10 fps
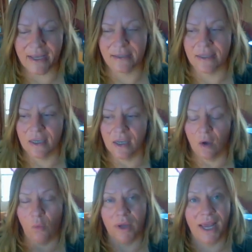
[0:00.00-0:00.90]
And
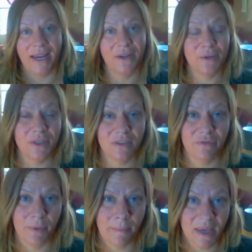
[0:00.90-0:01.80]
what I noticed
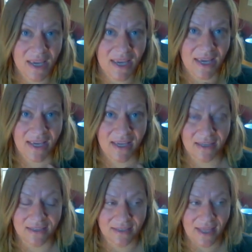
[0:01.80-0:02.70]
for me
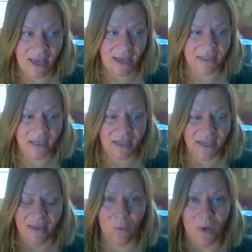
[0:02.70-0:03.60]
is that
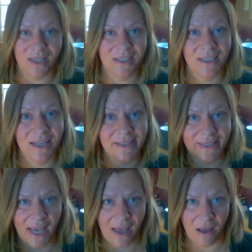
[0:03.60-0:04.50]
it wasn't
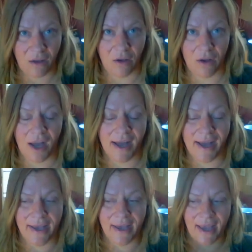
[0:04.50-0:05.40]
until
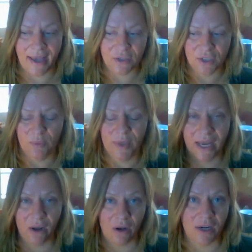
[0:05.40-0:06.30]
I, I actually
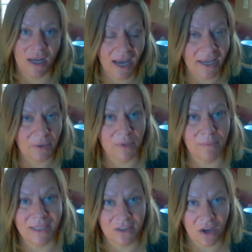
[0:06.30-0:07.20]
went out on a hike
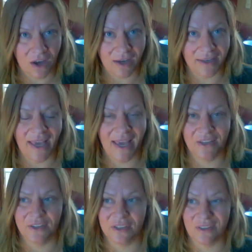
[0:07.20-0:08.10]
with my dog
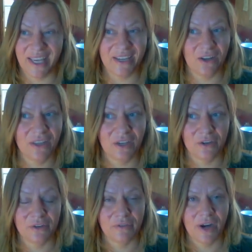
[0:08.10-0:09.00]
and just laid on the
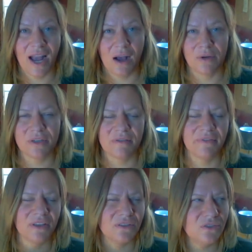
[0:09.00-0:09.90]
earth for hours. It
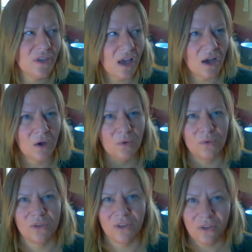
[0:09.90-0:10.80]
felt
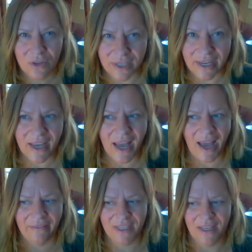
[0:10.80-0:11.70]
so good.
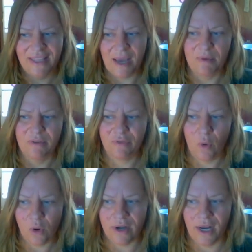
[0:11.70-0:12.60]
I've done that
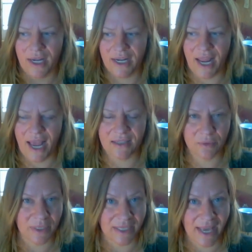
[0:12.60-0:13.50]
before and it
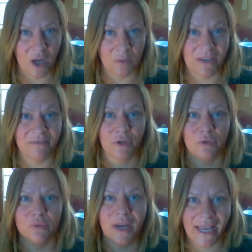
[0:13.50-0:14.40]
hasn't really helped. I've
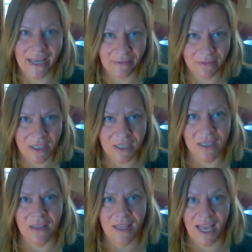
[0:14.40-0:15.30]
craved
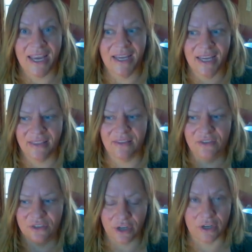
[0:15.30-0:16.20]
laying in the
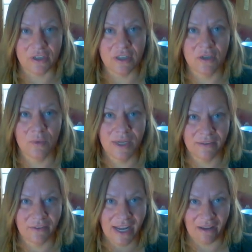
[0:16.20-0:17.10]
dirt
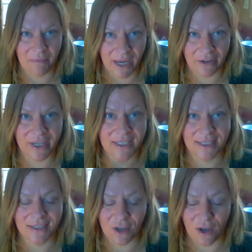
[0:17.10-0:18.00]
whenever I have migraines.
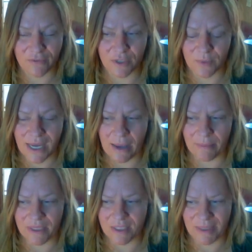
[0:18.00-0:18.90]
That's often what
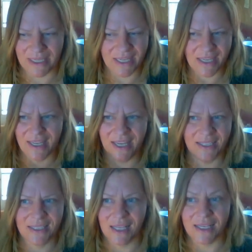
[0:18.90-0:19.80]
happens, but
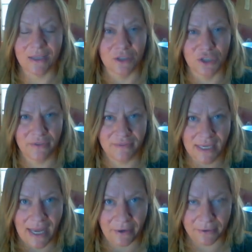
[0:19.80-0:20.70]
it's not like it'll shift
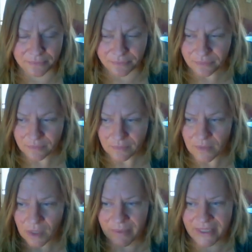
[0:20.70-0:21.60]
it out
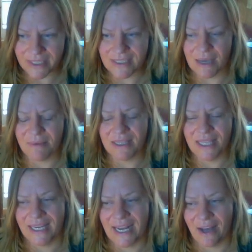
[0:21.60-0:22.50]
but this time I
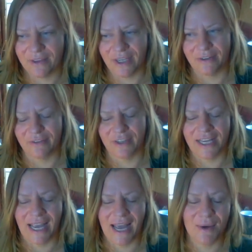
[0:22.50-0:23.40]
laid out there for
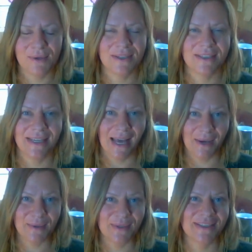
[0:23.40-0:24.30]
like hours and
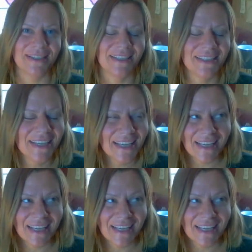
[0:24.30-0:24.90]
hours and